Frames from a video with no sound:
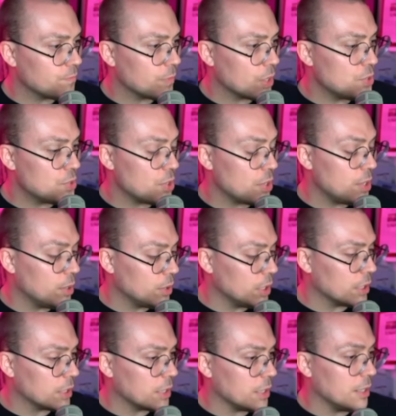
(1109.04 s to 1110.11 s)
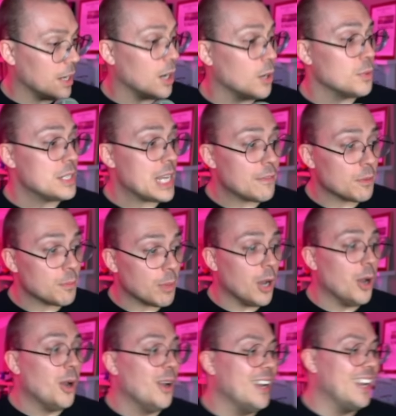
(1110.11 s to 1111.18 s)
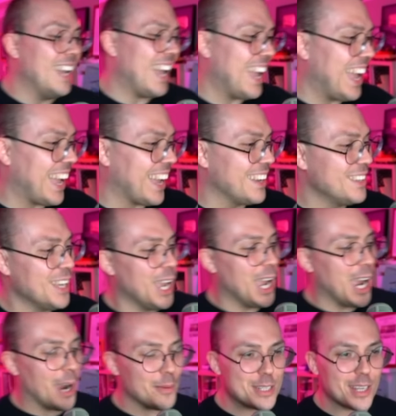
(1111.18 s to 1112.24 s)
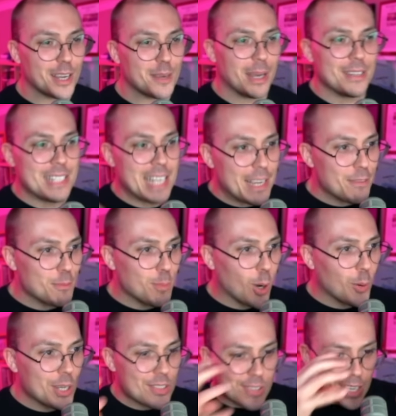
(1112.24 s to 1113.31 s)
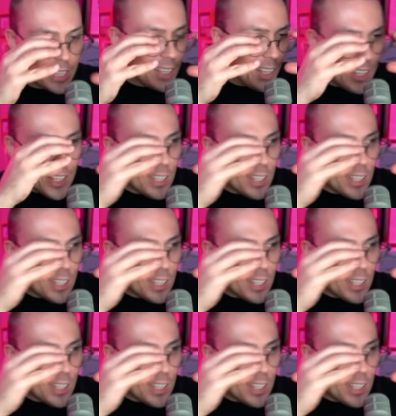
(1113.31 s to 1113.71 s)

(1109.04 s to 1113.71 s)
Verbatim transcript: So, you know, look, oh, David Bowie. Are we talking about David Bowie's like